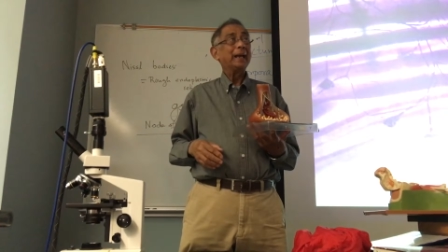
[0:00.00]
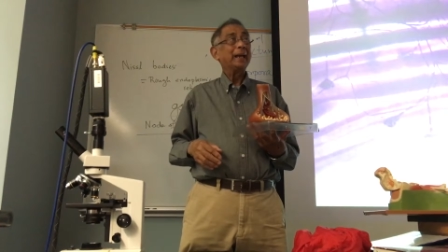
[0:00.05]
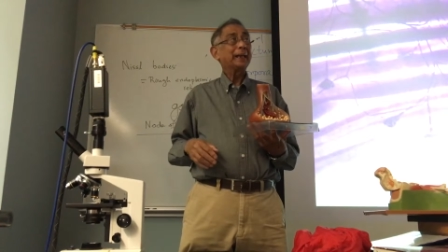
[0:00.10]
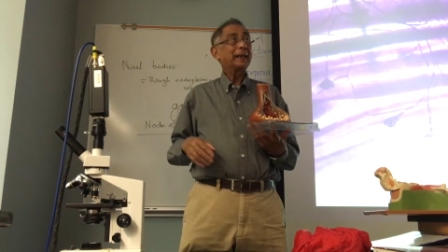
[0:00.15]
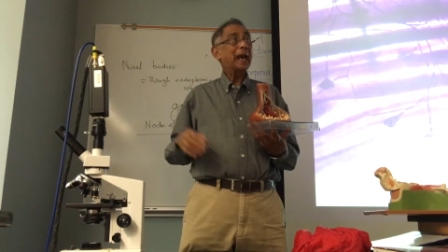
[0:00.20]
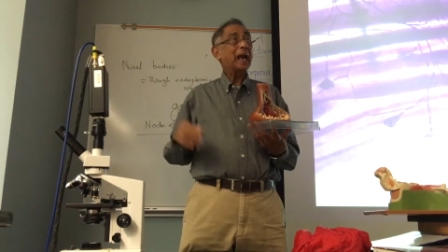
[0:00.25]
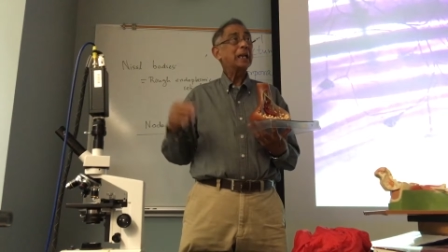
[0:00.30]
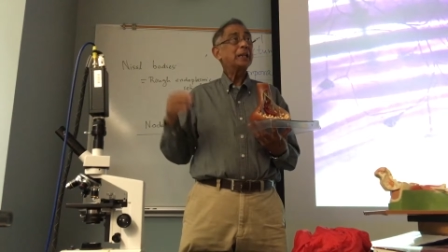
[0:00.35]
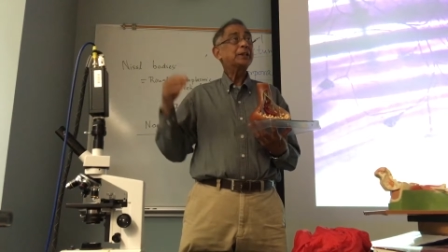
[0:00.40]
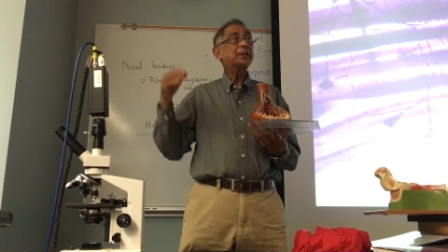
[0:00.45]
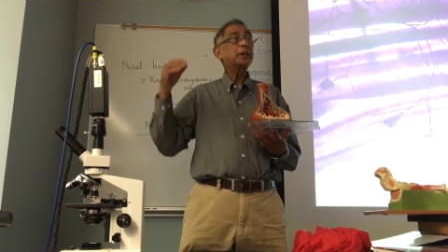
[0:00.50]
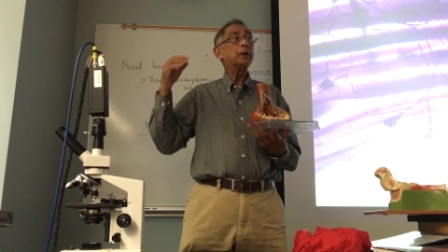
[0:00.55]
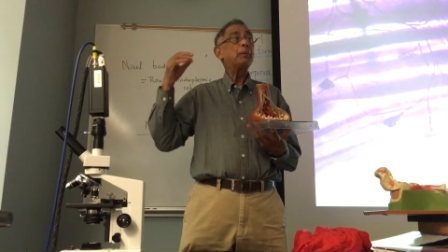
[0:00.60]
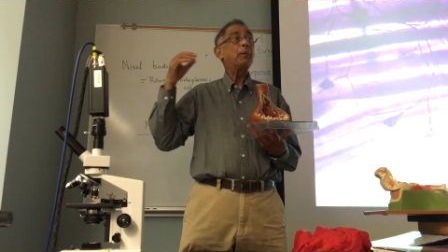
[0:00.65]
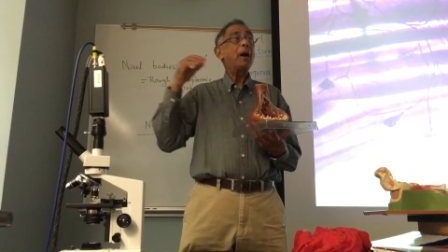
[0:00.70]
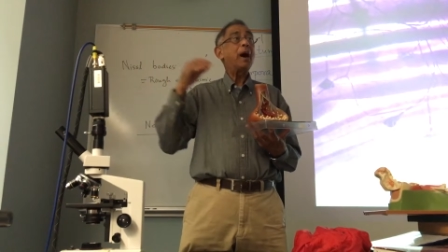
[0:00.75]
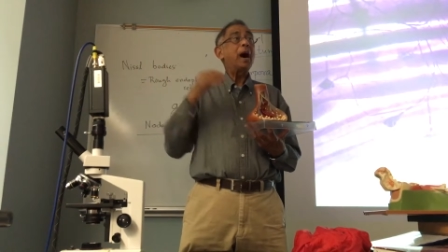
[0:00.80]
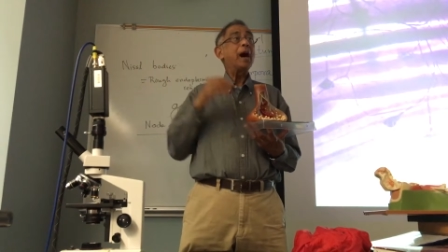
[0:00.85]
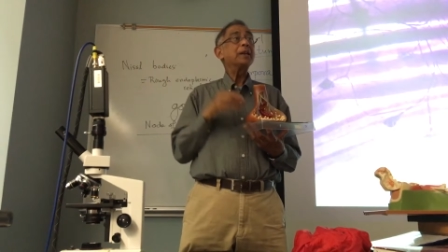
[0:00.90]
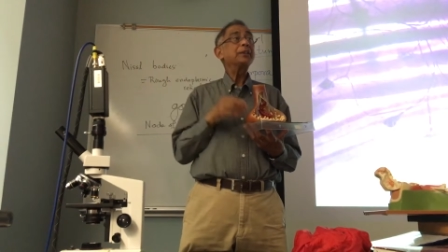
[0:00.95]
calcium
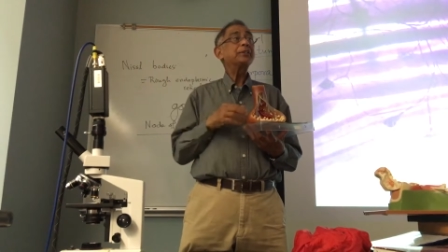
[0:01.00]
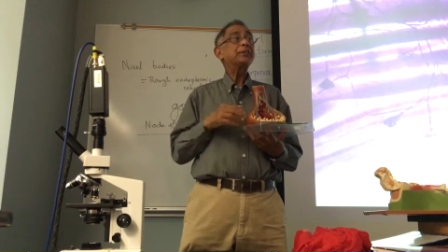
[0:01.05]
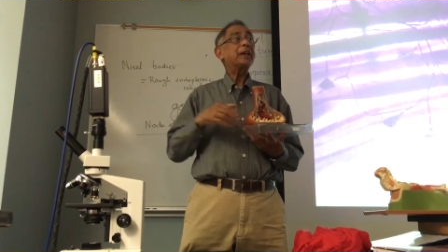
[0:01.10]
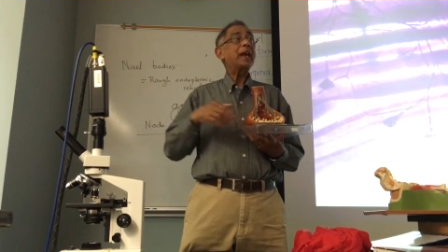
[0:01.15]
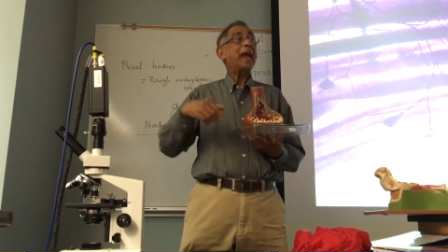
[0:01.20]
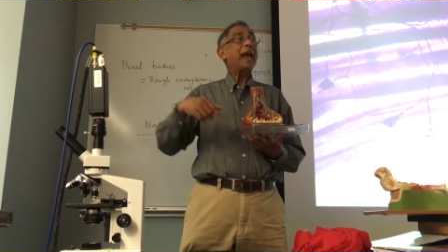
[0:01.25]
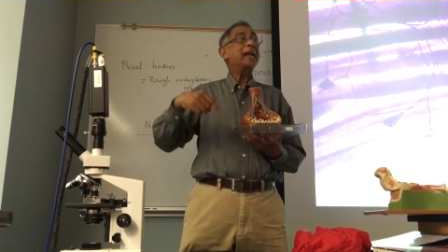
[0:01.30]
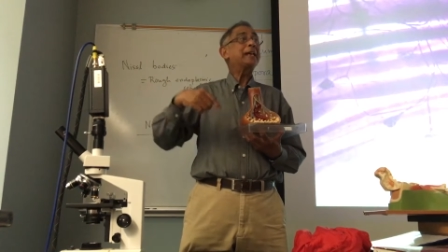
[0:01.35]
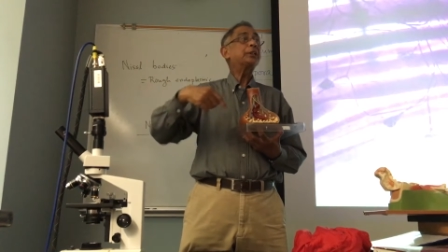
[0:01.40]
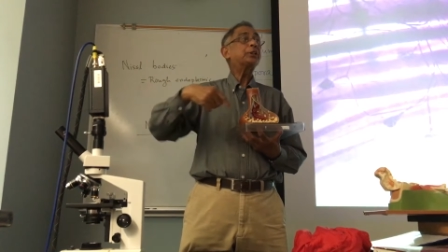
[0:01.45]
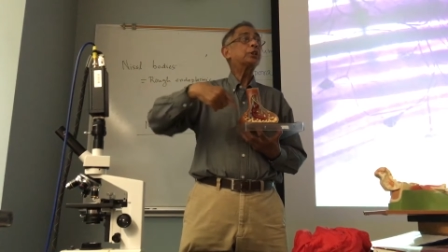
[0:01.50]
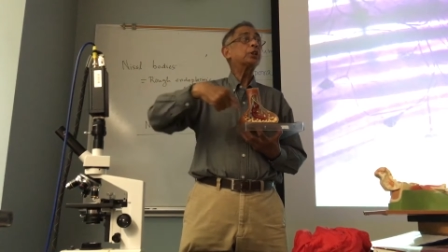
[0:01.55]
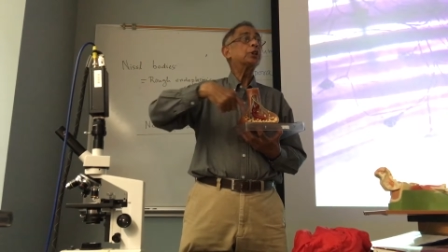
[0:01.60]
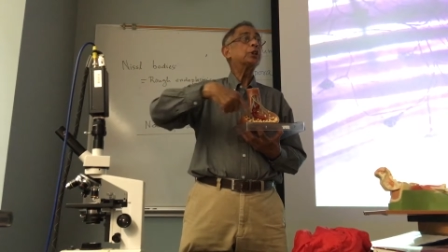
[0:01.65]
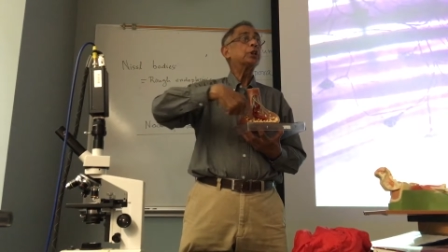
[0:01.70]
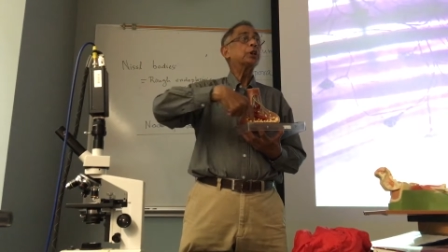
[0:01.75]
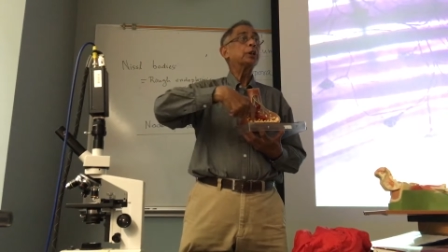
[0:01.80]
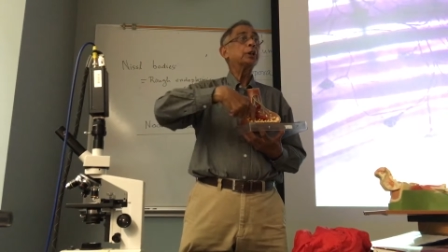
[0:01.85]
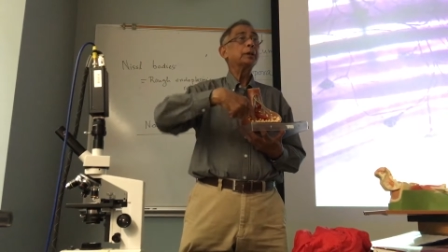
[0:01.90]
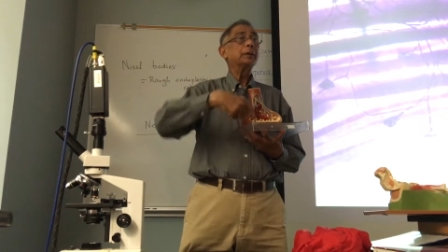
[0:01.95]
ions enter
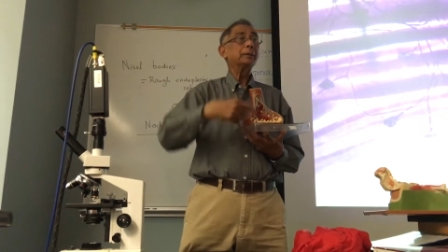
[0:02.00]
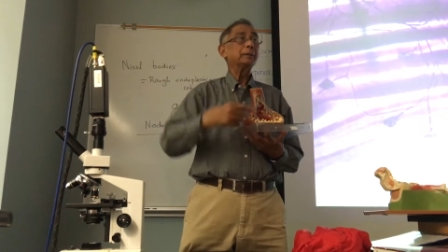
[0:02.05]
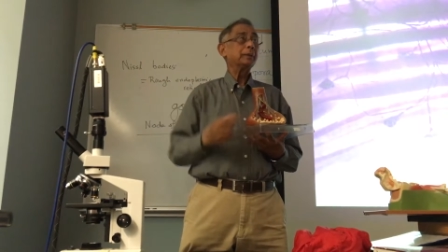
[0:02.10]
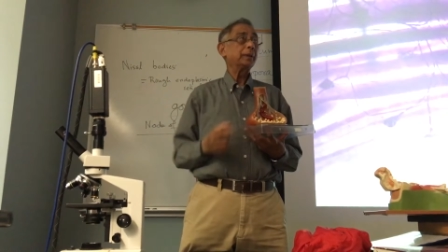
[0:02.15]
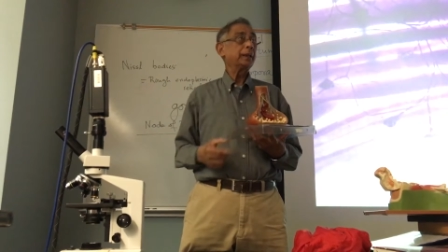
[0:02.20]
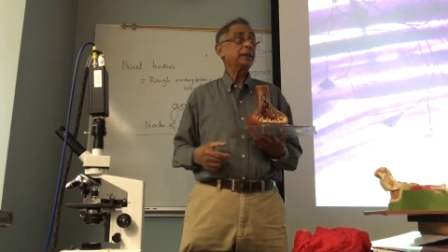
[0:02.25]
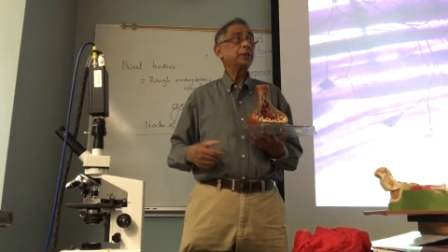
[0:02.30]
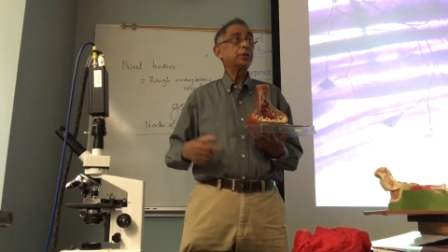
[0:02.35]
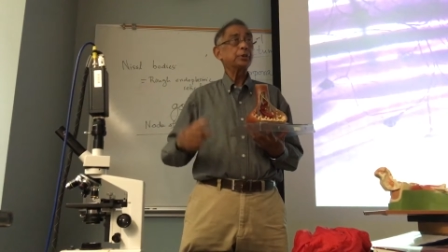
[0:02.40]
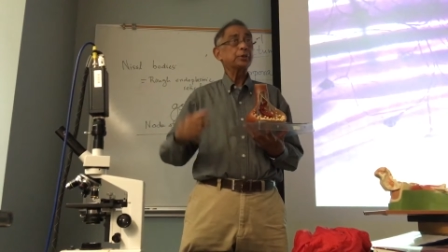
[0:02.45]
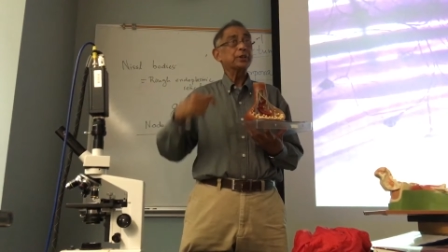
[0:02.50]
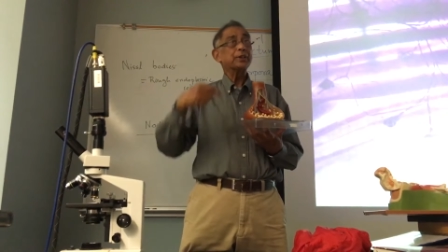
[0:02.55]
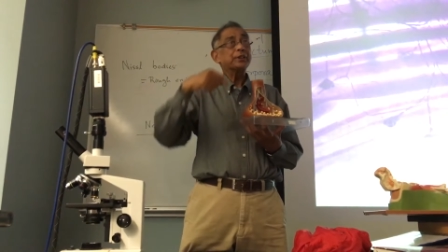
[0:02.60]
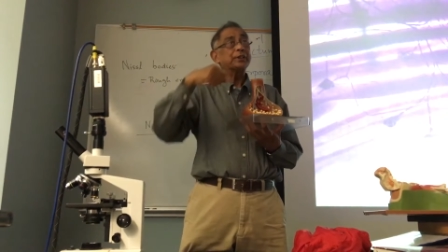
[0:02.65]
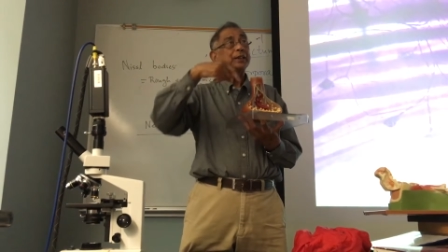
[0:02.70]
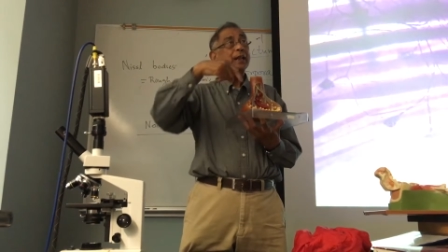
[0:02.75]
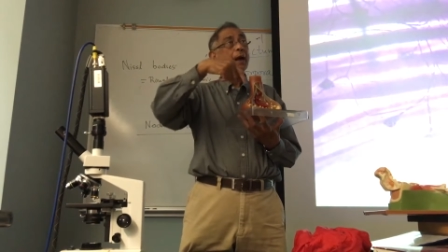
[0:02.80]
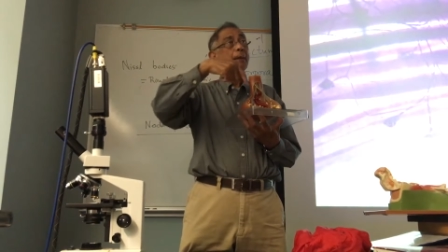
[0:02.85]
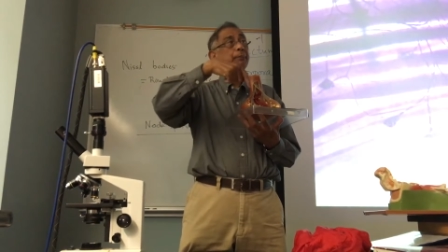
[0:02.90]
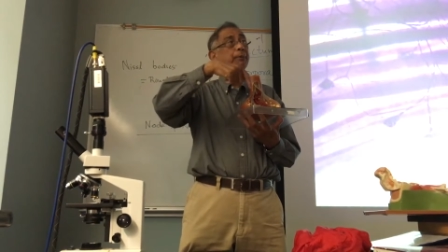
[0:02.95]
into the
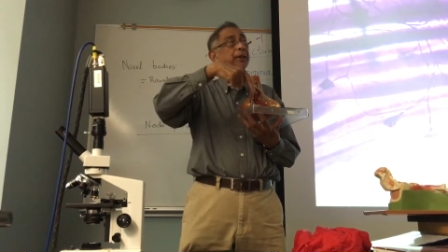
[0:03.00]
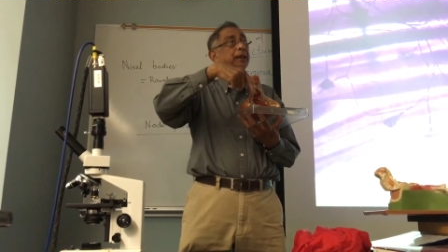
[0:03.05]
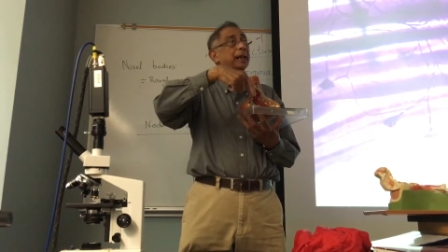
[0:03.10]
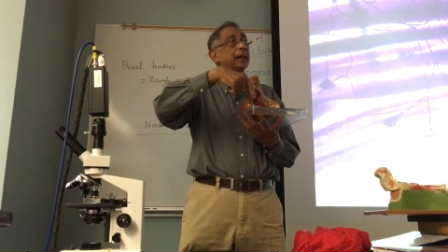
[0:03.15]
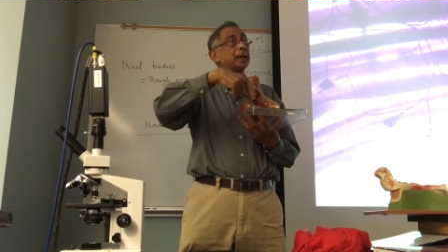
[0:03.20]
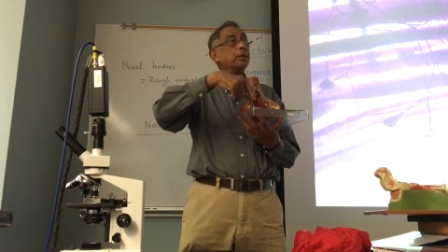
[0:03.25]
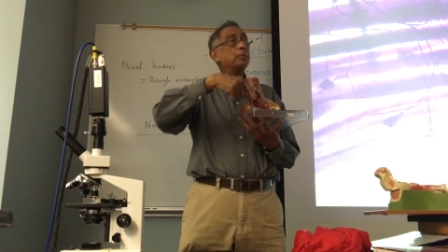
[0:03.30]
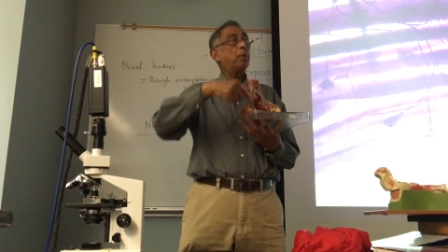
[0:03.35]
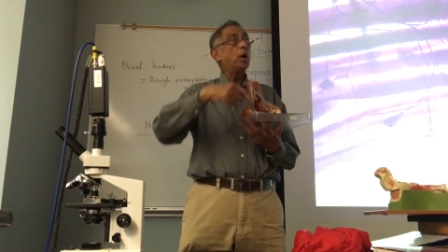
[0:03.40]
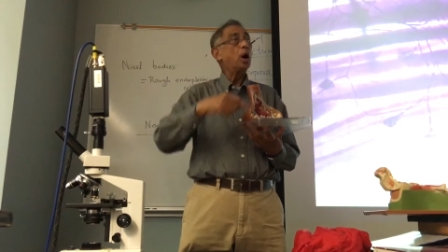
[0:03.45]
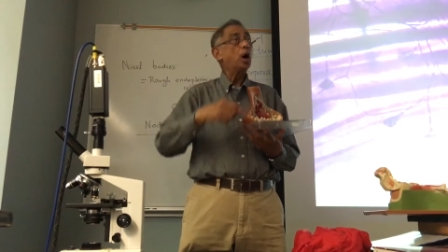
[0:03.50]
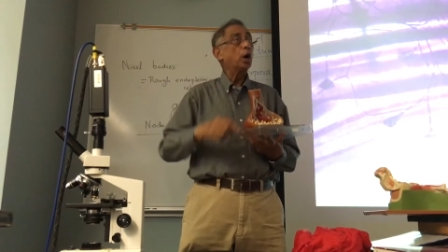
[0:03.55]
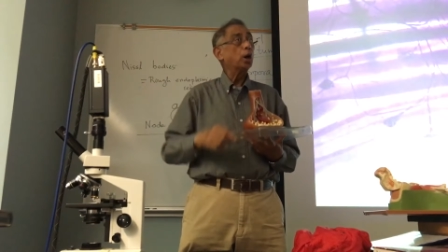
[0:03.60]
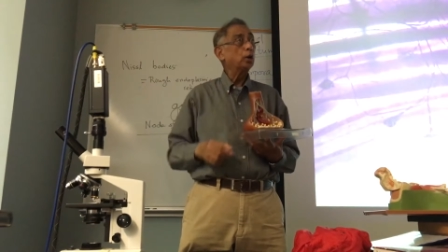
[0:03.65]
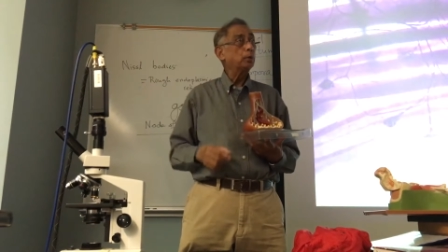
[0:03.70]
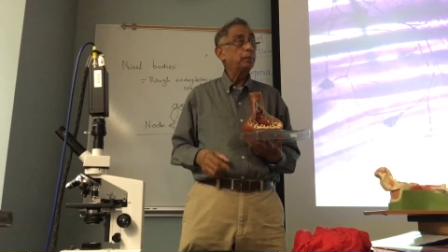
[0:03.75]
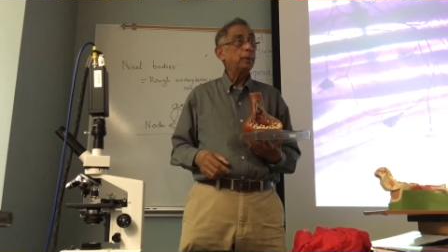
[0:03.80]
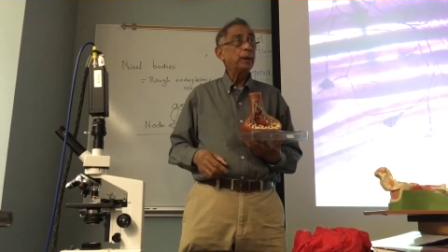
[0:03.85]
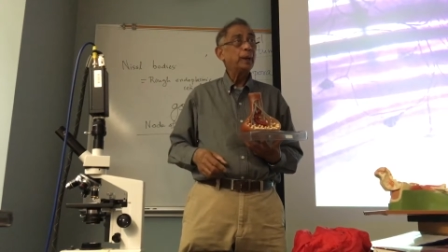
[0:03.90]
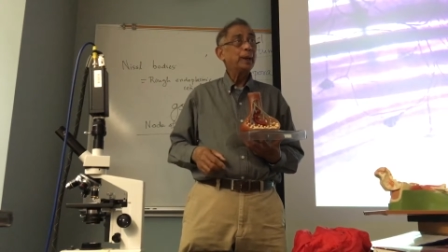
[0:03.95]
synaptic end
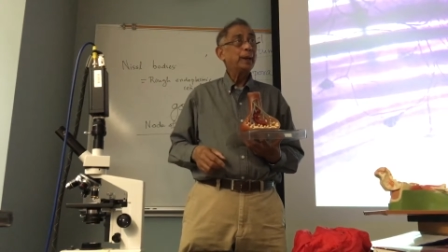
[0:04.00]
bulb